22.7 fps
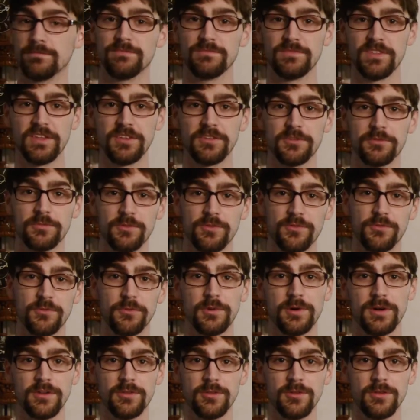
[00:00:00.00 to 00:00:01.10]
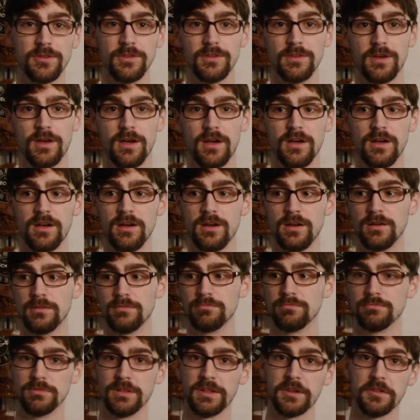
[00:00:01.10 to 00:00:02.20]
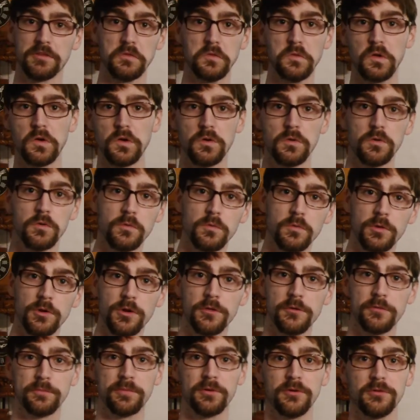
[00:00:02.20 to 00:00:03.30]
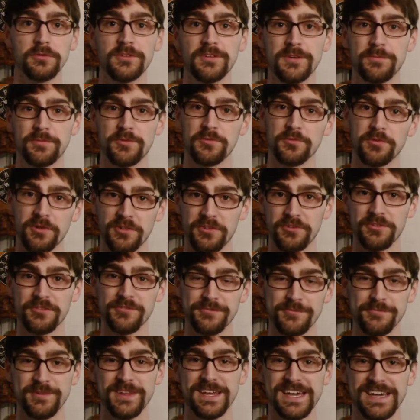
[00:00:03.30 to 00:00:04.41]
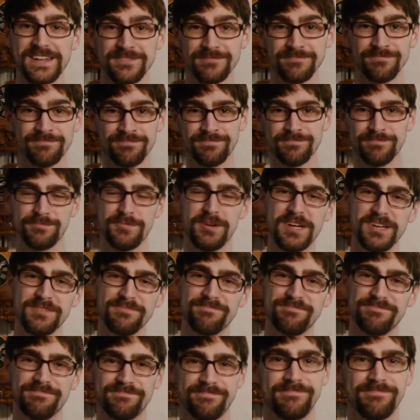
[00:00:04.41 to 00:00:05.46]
thanks so much for watching. Let us know what other pro tips you want to learn from Dad. Bye.